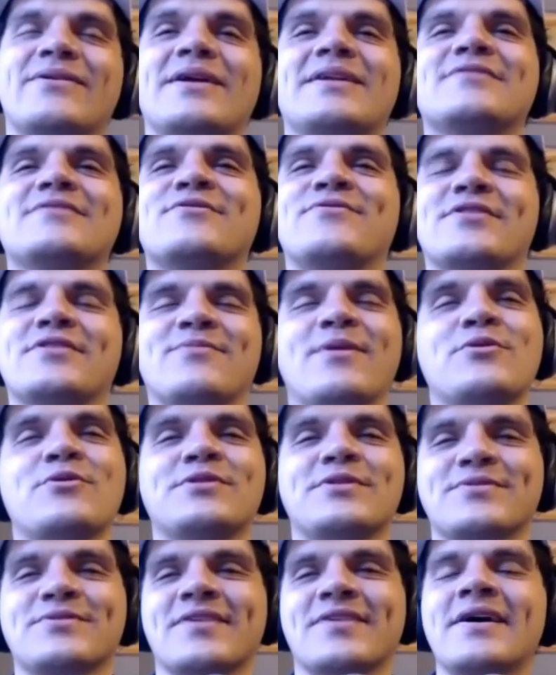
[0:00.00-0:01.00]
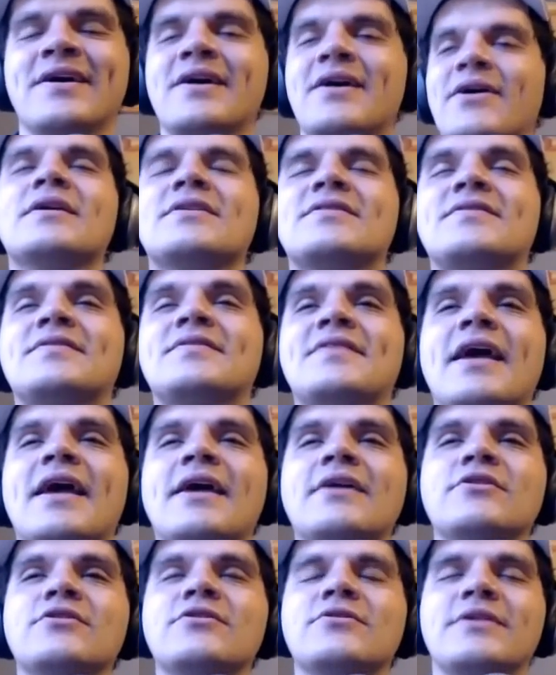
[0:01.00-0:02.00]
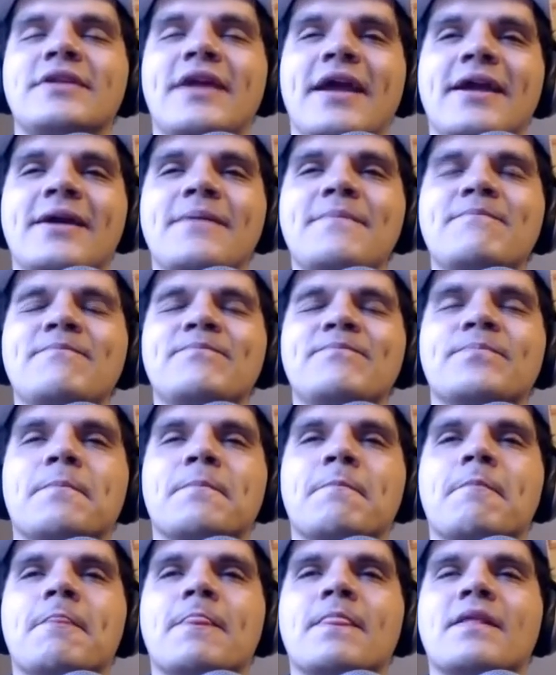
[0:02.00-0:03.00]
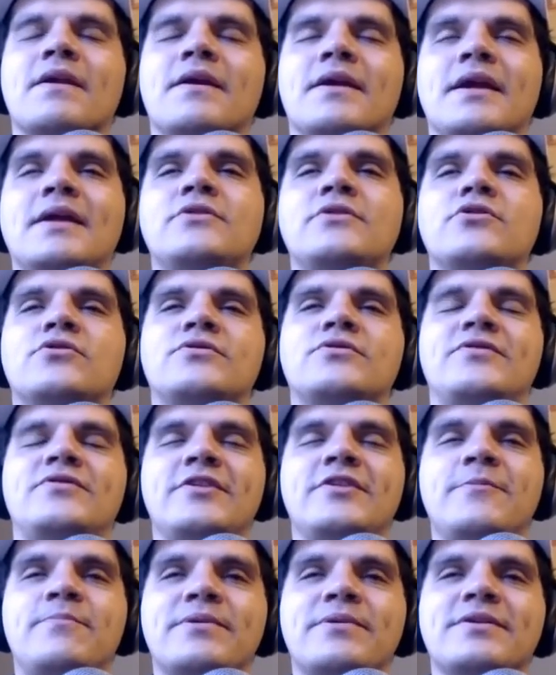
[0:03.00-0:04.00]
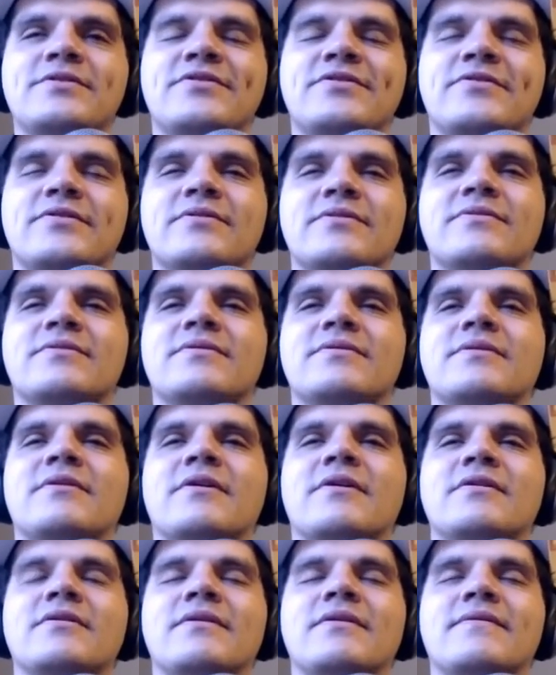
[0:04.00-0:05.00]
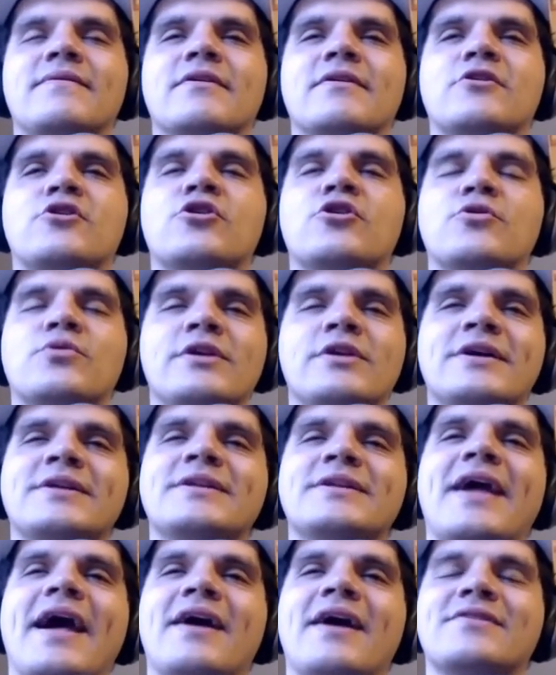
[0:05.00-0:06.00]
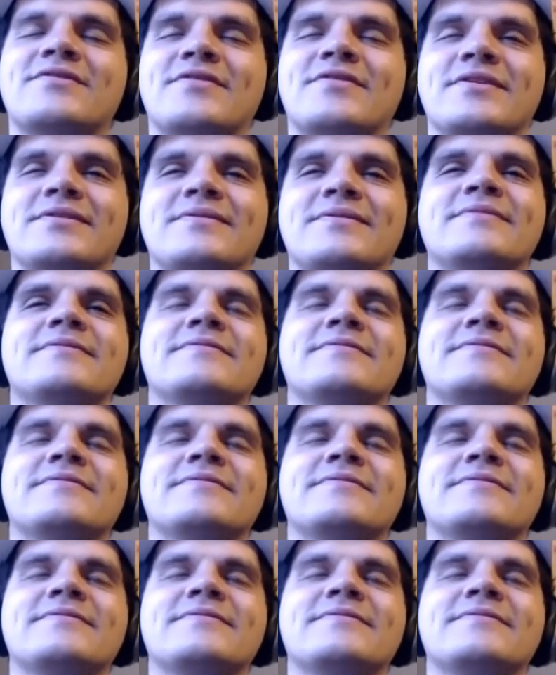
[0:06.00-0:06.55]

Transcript: I need to fix my windows. Say your name in your deepest Korean accent.